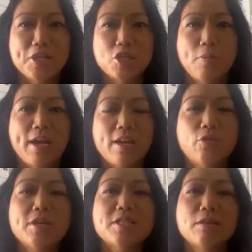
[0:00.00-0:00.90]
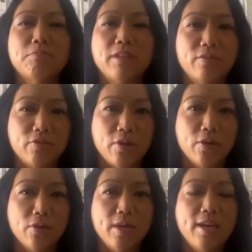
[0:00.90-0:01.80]
So by increasing blood
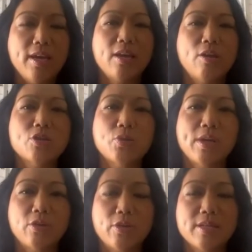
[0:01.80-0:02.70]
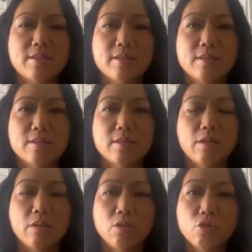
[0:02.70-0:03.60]
flow, it also increases
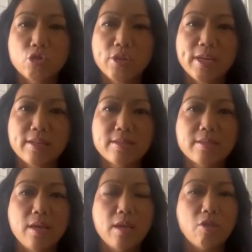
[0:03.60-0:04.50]
the nutrients,